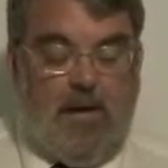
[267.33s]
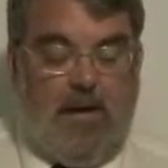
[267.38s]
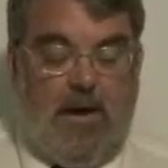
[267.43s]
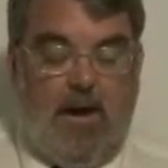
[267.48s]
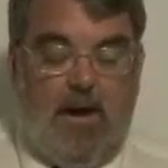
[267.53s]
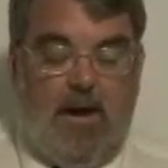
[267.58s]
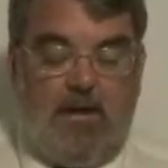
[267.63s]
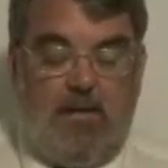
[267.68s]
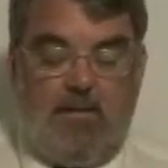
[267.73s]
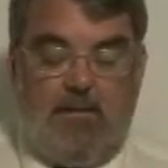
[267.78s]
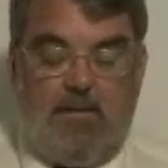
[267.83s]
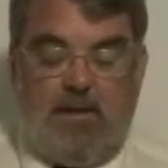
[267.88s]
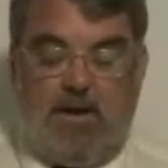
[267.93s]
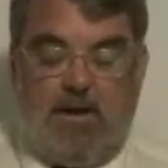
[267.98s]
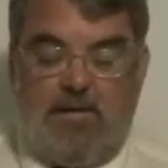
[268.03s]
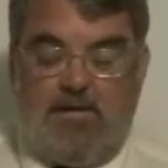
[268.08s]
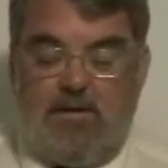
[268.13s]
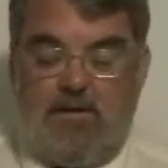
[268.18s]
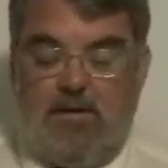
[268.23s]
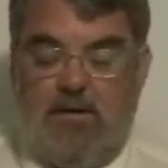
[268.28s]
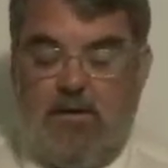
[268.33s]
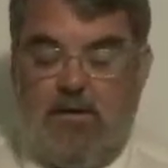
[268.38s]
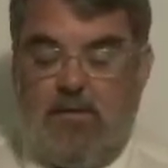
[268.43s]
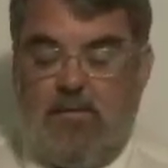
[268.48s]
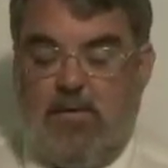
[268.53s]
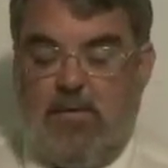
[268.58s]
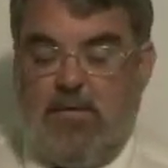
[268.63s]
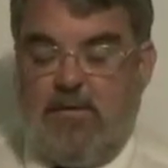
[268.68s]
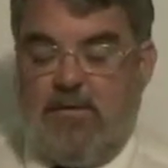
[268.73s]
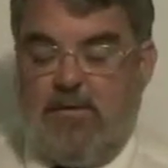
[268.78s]
and you would like to know
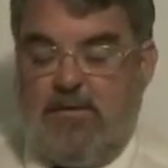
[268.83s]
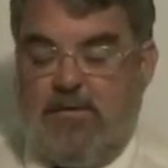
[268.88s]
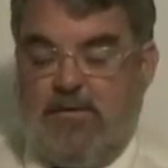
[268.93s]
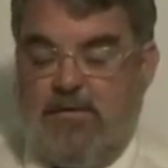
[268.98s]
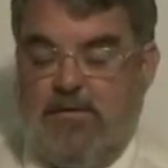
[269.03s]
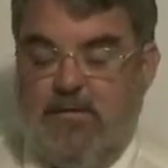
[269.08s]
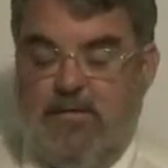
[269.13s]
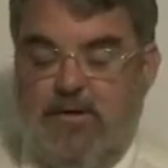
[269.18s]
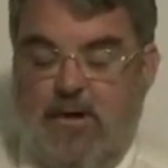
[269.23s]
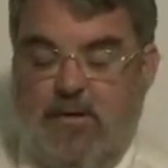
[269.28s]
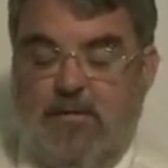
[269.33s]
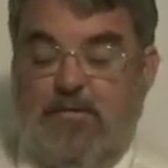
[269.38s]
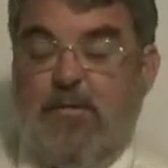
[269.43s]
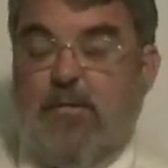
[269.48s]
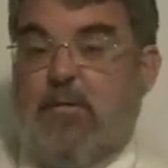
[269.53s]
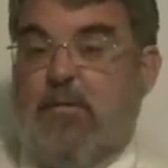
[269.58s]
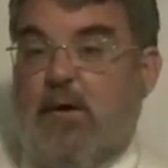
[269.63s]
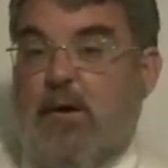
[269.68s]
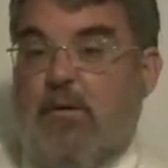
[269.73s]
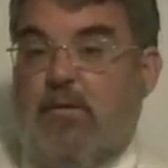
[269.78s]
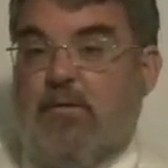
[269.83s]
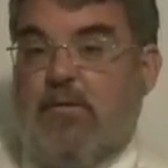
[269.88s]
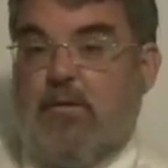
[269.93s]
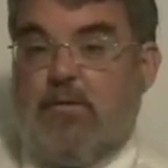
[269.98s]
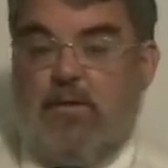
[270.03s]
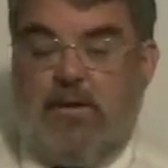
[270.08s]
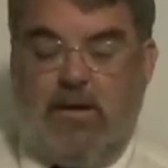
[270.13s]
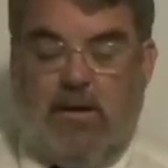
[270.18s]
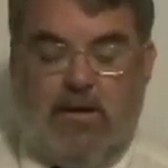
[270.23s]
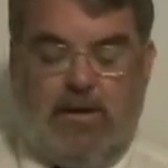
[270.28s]
whether different types of crimes
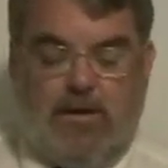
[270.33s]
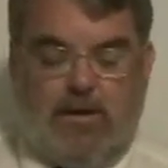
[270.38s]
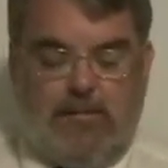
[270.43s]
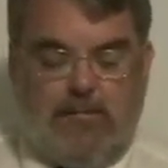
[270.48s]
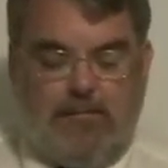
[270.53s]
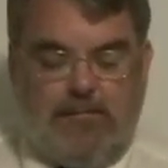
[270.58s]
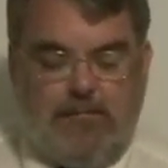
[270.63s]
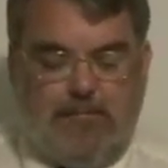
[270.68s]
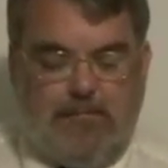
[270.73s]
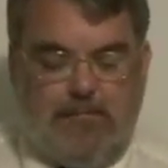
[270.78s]
are related.